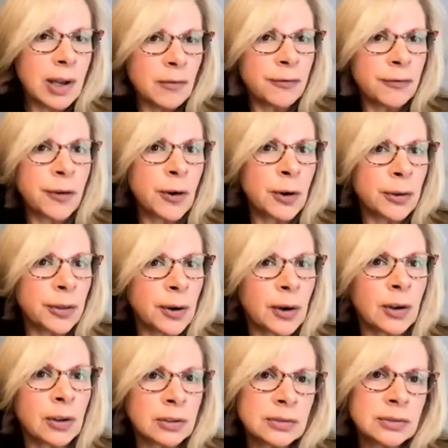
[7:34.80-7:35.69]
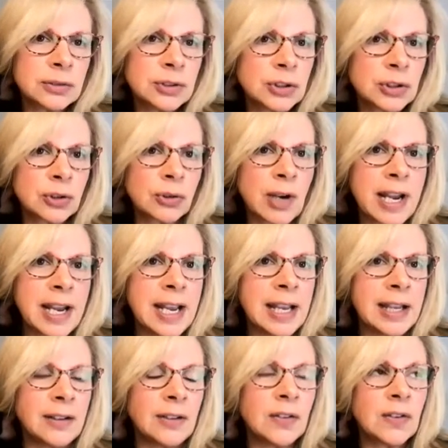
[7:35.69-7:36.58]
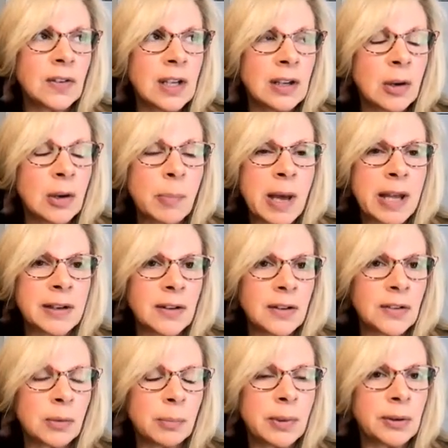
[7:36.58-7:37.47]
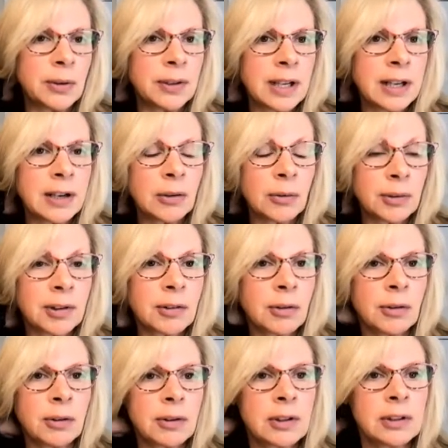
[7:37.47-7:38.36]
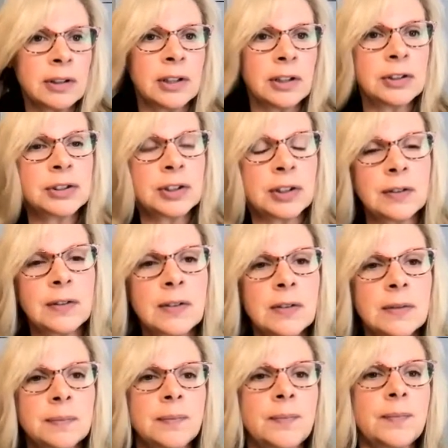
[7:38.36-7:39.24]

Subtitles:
It further strains independent's ability to recruit clinicians.